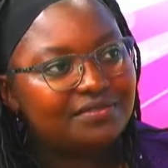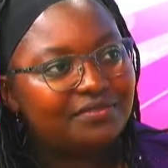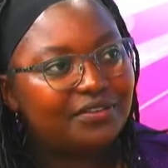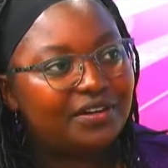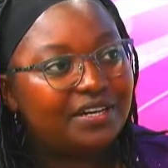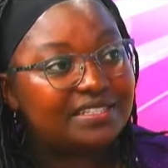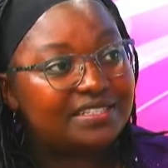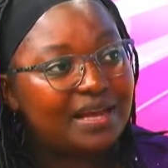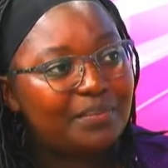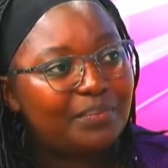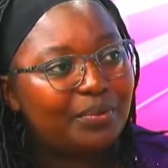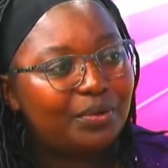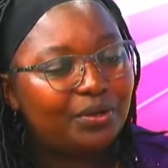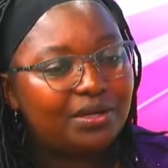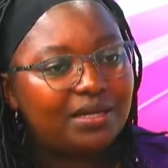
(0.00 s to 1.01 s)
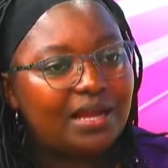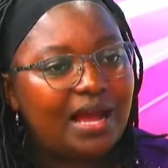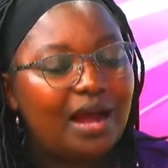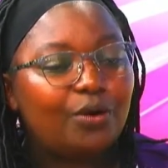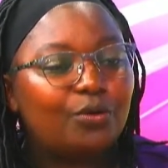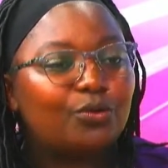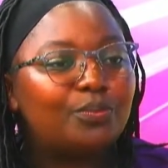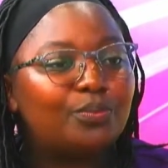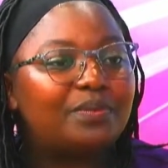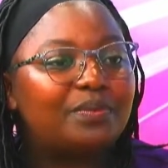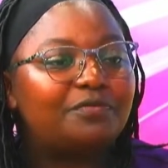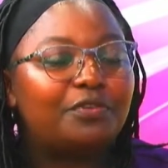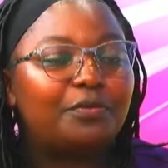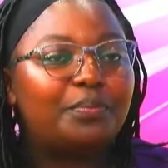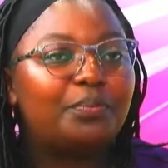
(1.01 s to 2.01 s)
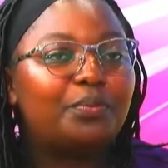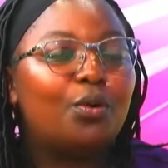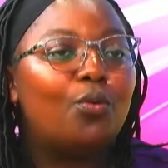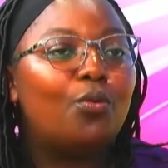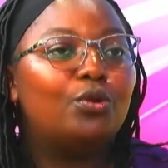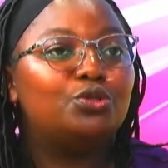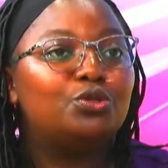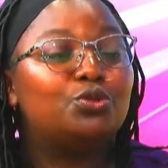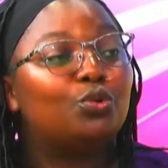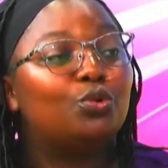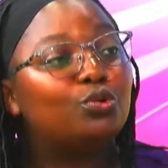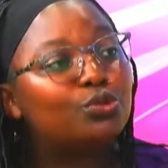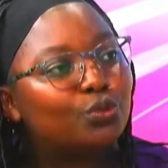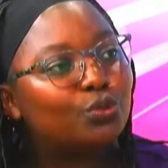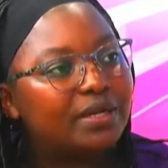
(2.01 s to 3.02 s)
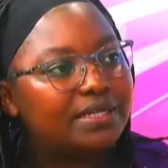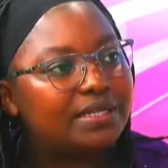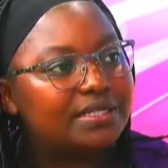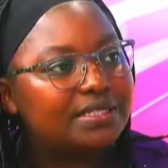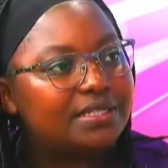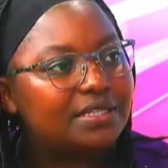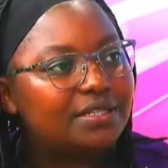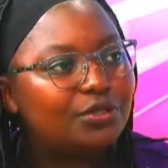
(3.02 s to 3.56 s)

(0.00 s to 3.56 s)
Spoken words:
For example, a group for people who want to lose weight.